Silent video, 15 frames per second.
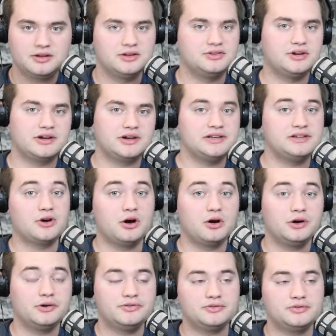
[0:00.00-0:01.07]
Kentucky
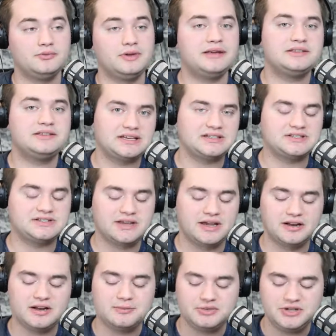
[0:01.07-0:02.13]
Tuckers like Texas
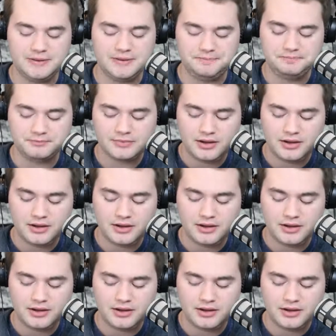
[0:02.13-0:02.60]
A&M did?